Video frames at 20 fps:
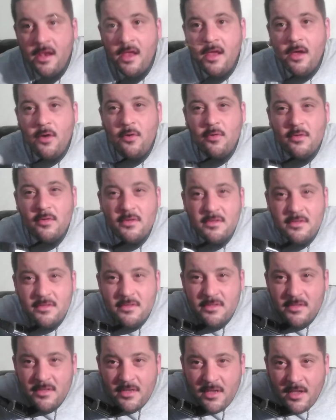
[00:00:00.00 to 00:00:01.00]
out.
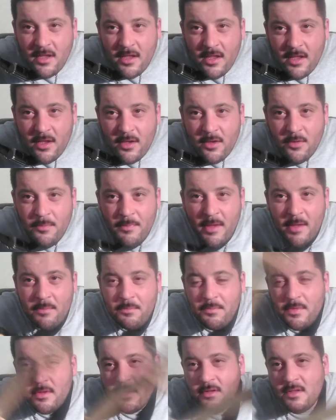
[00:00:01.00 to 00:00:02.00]
My
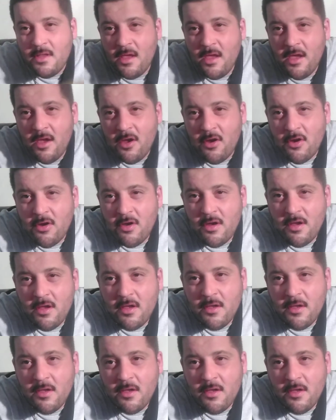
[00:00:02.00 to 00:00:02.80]
build here.